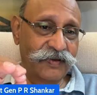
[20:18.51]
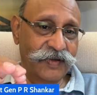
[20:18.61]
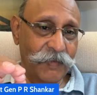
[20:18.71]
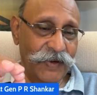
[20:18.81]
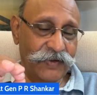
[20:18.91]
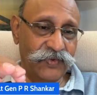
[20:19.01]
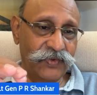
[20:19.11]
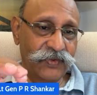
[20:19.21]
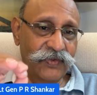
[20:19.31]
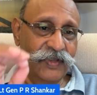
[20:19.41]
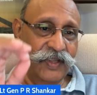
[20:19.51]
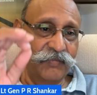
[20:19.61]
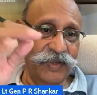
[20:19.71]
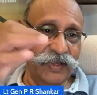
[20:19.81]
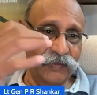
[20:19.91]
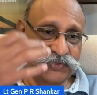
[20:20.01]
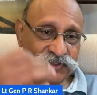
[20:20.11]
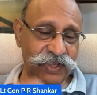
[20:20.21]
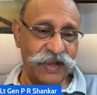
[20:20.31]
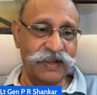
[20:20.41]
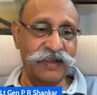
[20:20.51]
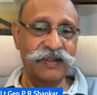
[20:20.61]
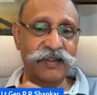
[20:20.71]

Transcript: Tibet and becomes Siang,